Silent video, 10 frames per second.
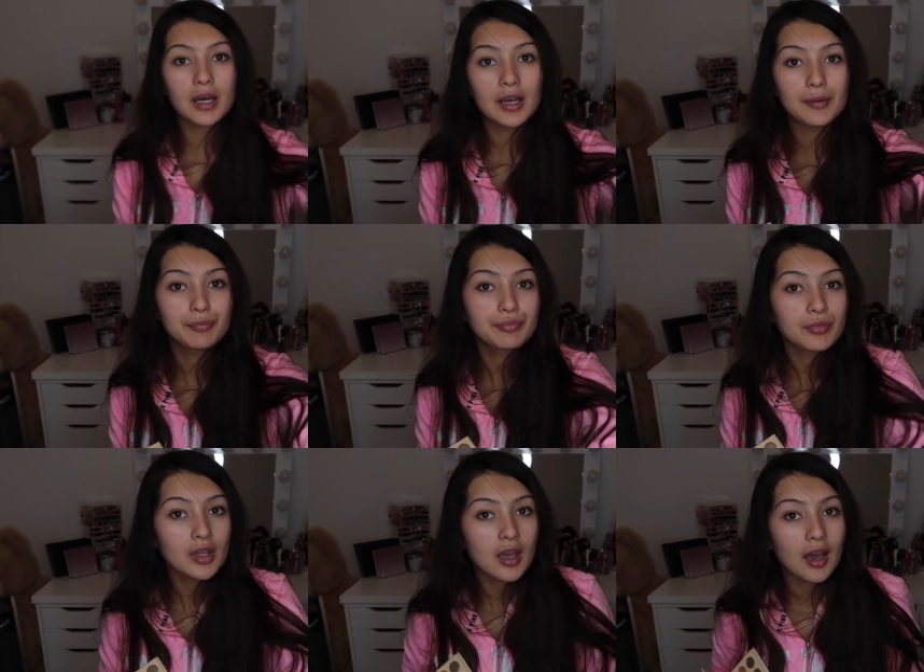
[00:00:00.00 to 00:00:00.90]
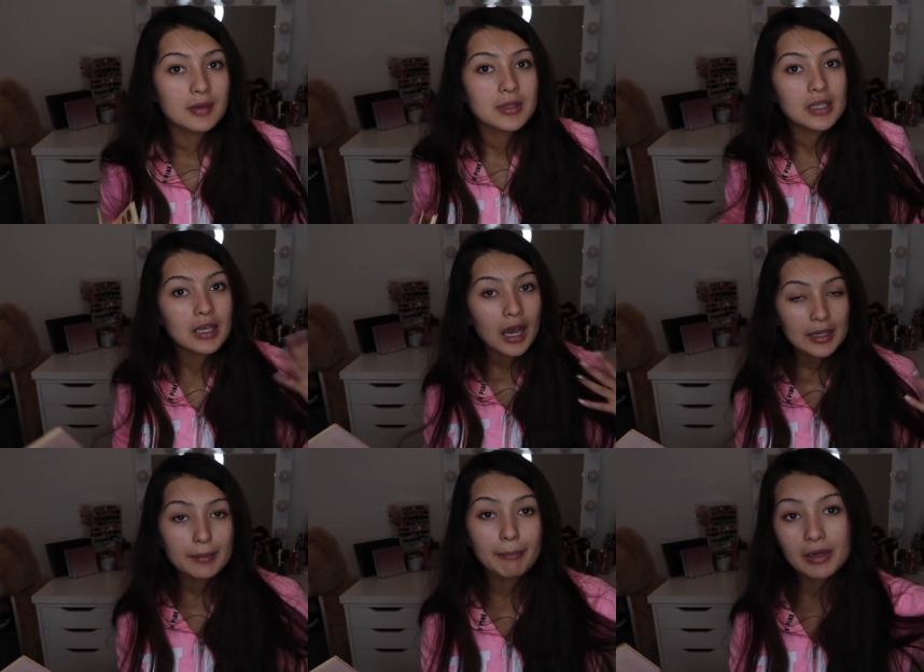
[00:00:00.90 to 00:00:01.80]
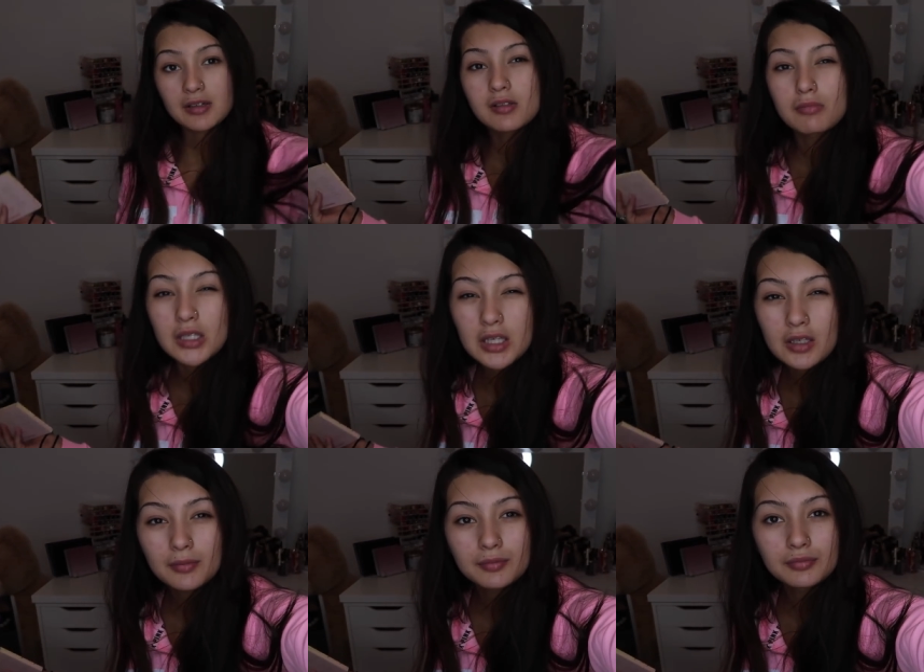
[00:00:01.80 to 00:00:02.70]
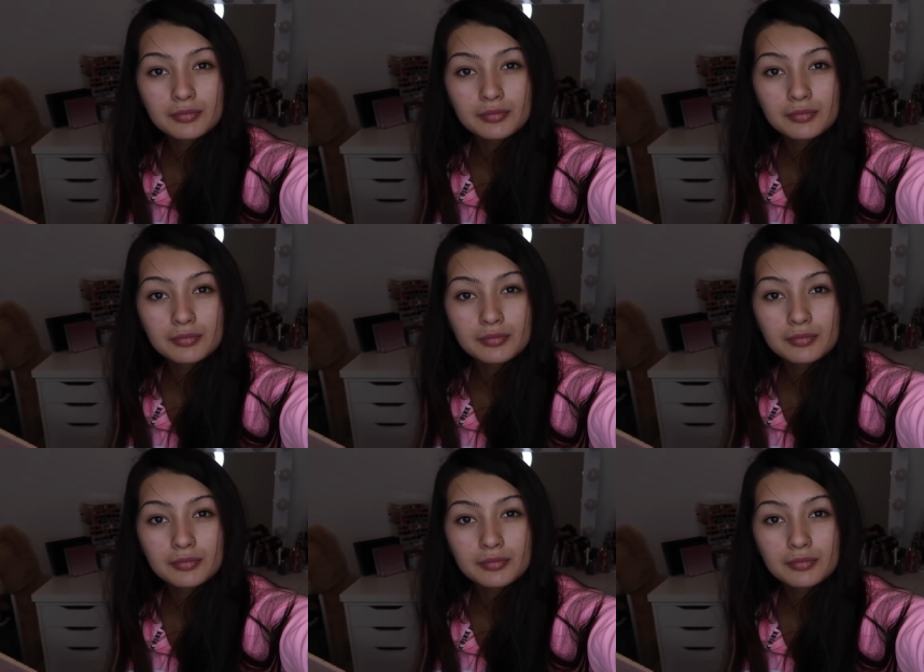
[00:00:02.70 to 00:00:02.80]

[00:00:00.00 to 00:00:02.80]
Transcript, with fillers: but I mean, it kind of bugs me.